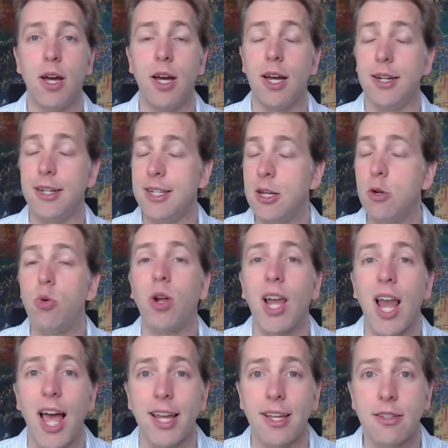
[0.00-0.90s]
new
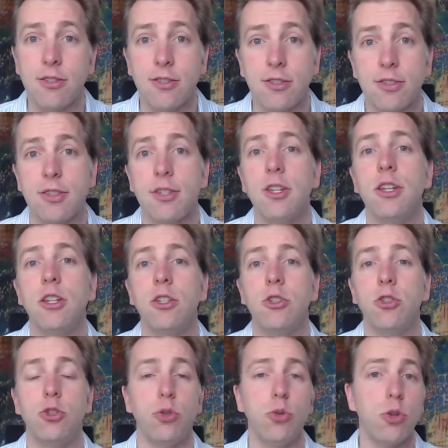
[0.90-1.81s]
clients
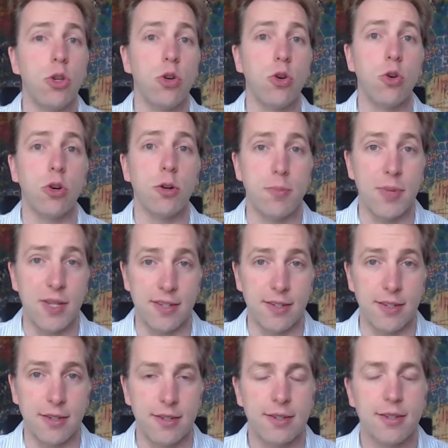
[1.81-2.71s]
to your
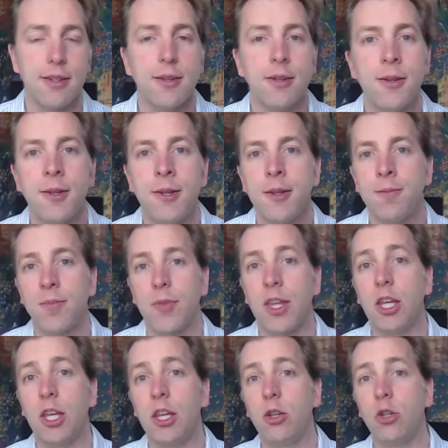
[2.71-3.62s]
business.
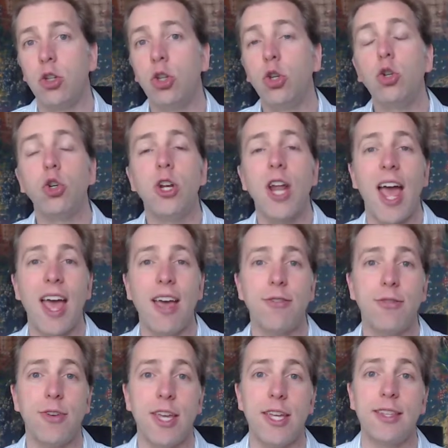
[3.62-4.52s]
You could
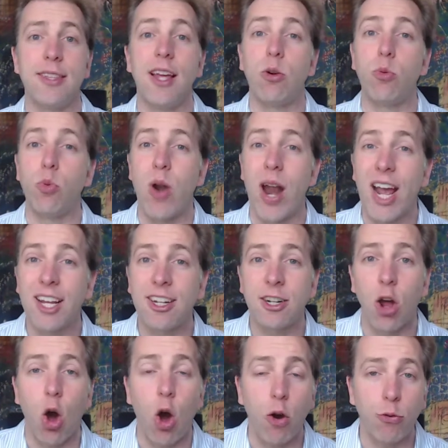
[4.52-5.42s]
have a direct
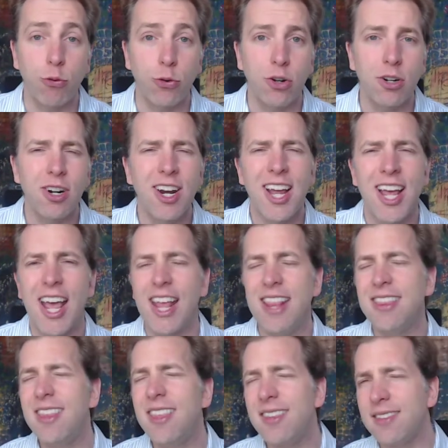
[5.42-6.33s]
offer,
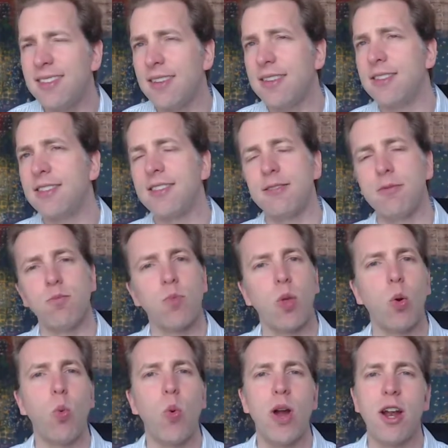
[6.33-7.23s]
and this is
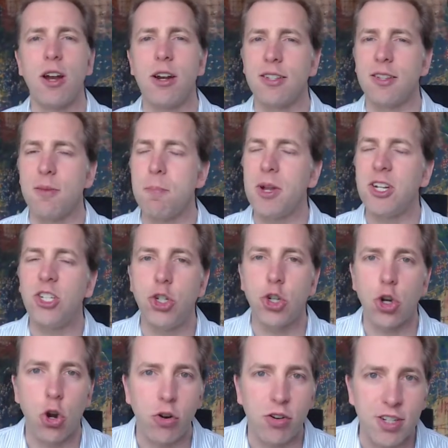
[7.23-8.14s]
where the
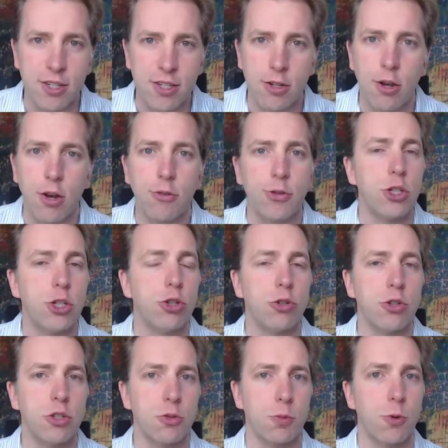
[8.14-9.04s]
majority of
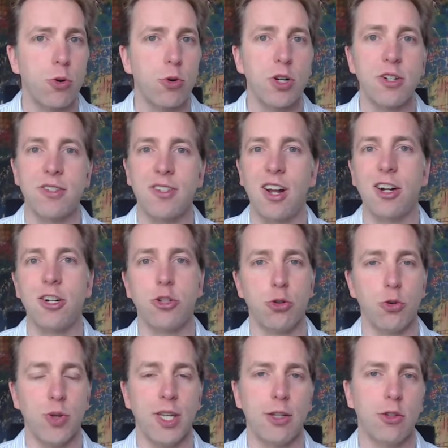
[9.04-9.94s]
insurance brokers are
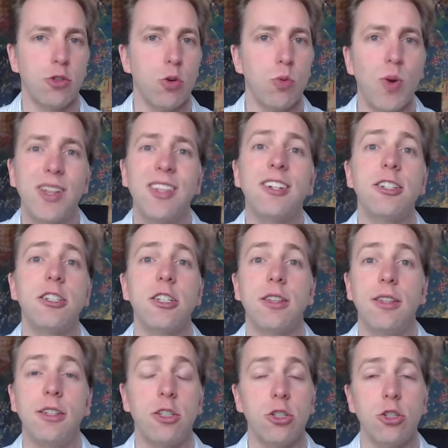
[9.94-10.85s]
doing. So what
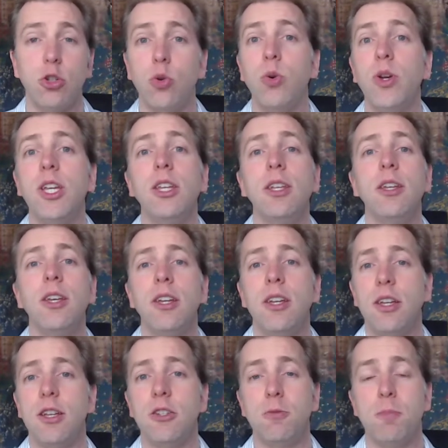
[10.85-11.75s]
they're doing
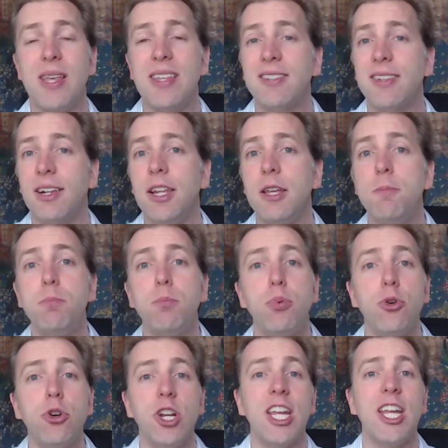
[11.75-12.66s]
is basically
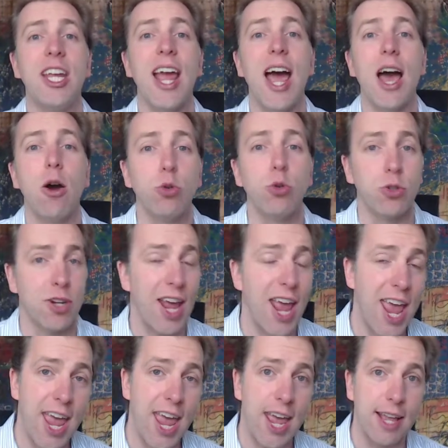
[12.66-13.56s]
putting out
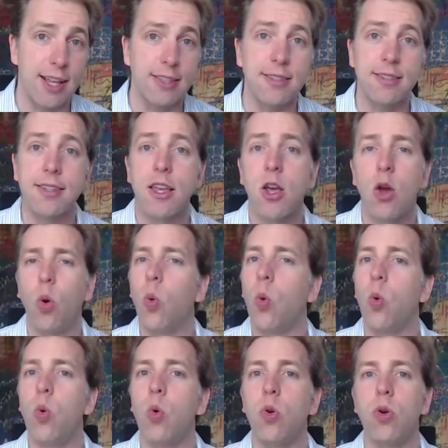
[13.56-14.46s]
ads
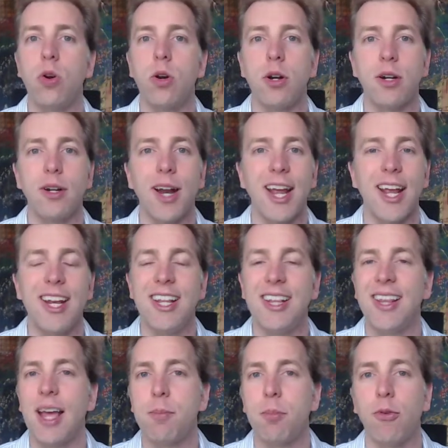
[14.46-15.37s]
or any
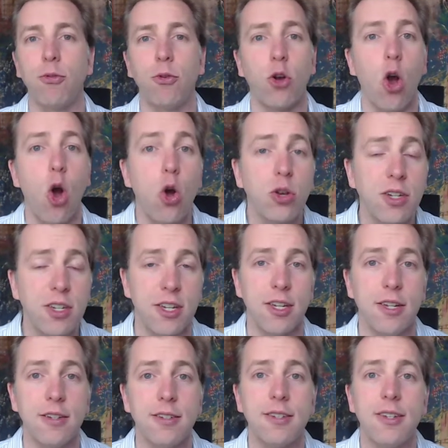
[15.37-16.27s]
type of
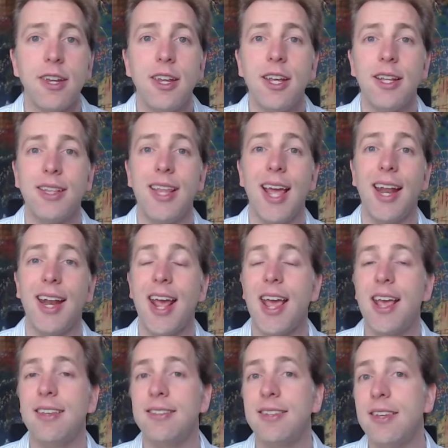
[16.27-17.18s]
content that
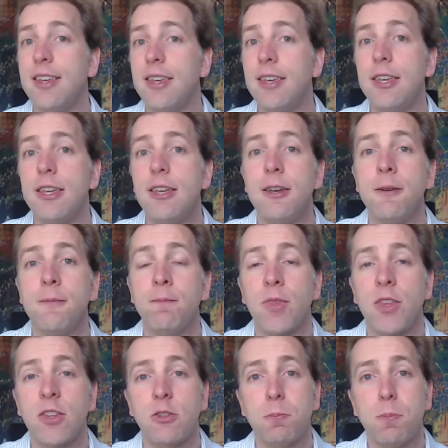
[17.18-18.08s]
has a
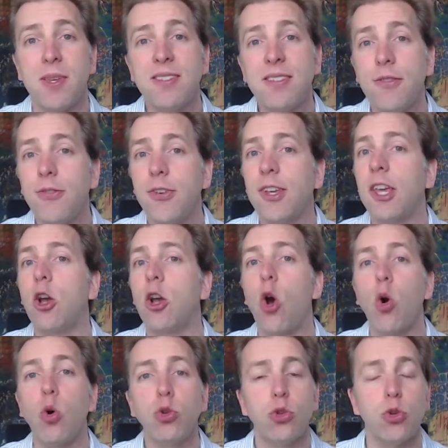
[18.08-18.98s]
specific
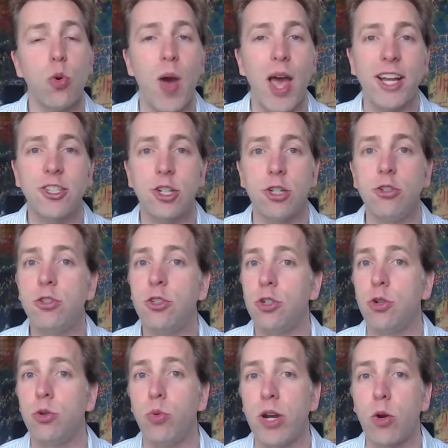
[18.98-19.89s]
call to action
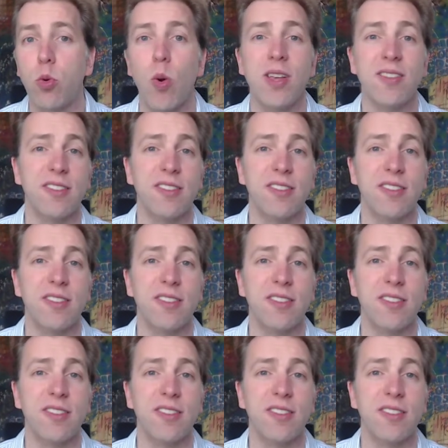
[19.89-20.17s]
to request a